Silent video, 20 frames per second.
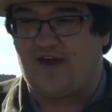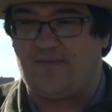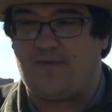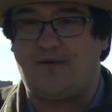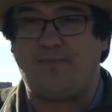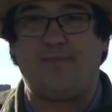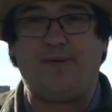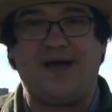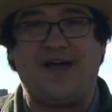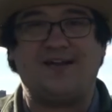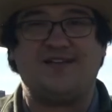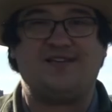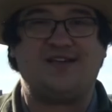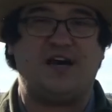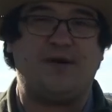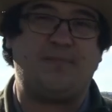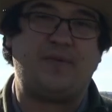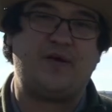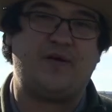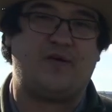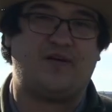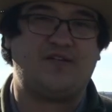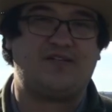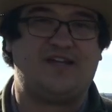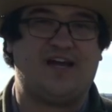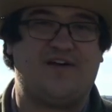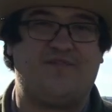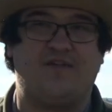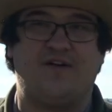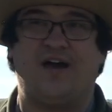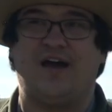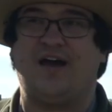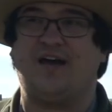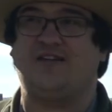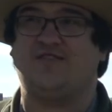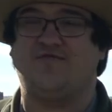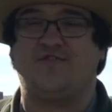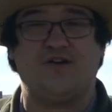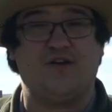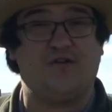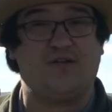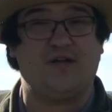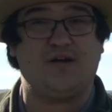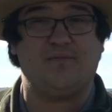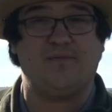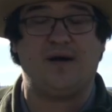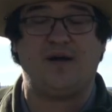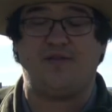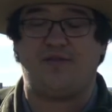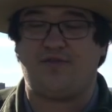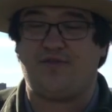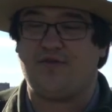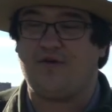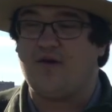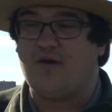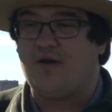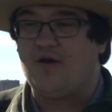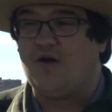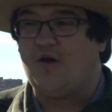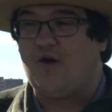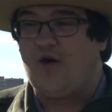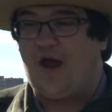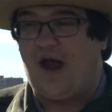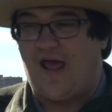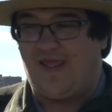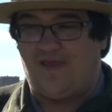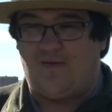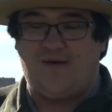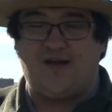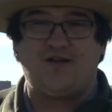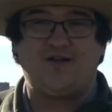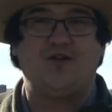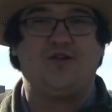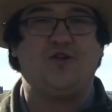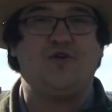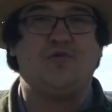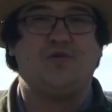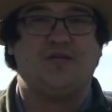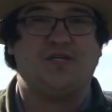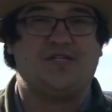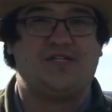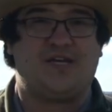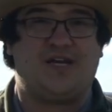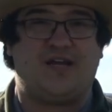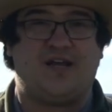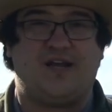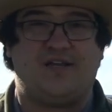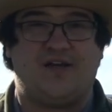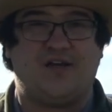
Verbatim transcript: have been pent up here on Stafford Heights for nearly a month, and they begin to loot the city.